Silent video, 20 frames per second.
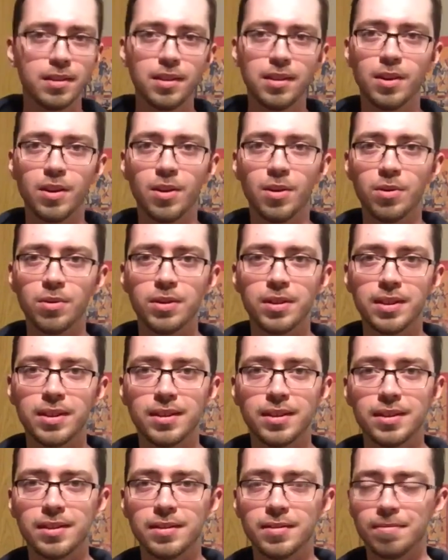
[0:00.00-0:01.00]
you know,
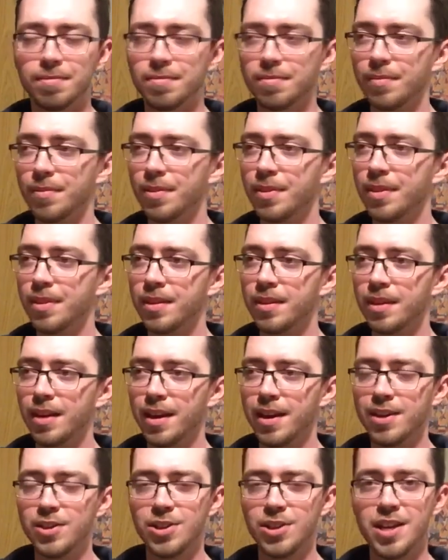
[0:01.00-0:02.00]

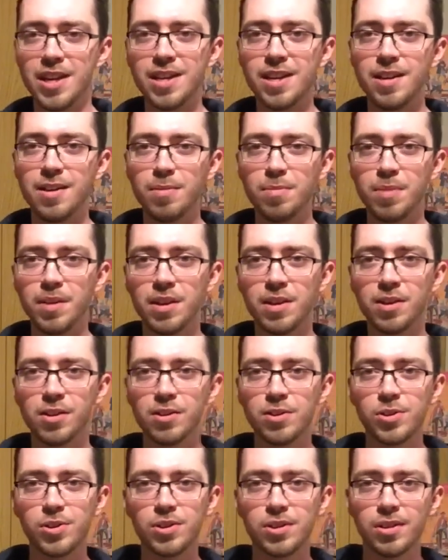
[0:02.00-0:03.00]
I guess indie
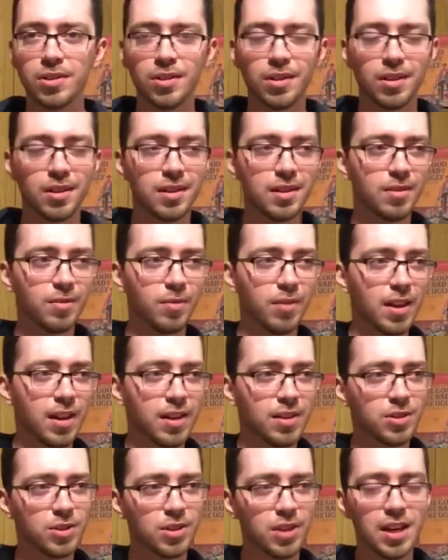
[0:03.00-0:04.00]
beers,
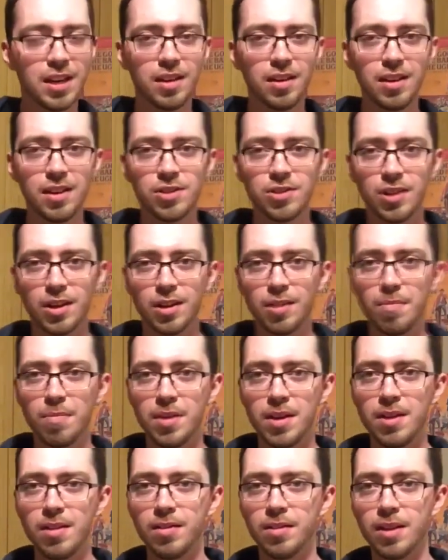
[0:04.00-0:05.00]
as indie as it can
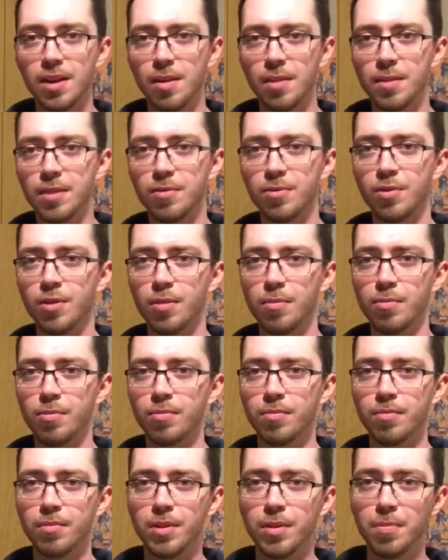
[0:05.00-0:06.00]
be, coming
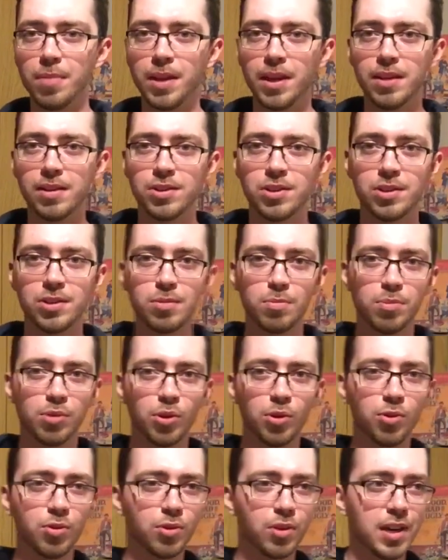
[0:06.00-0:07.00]
from the biggest
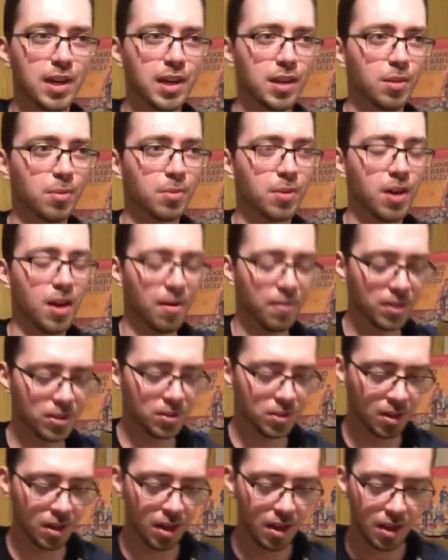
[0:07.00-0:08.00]
brewery in the
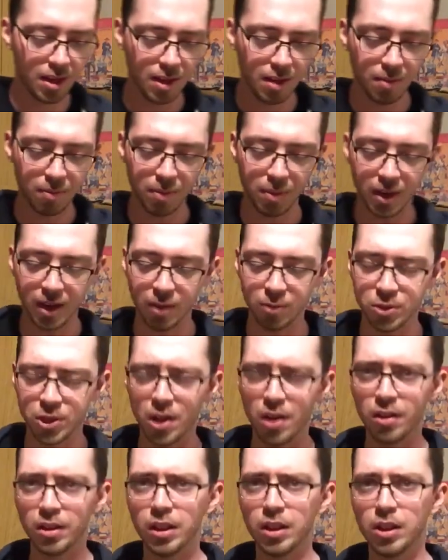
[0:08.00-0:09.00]
province. But it was
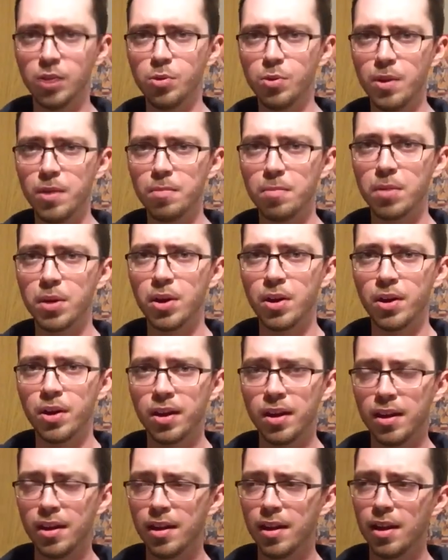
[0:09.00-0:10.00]
called
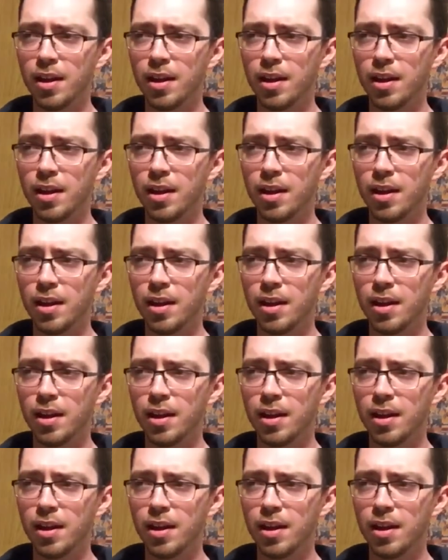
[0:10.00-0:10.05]
Lunenburg,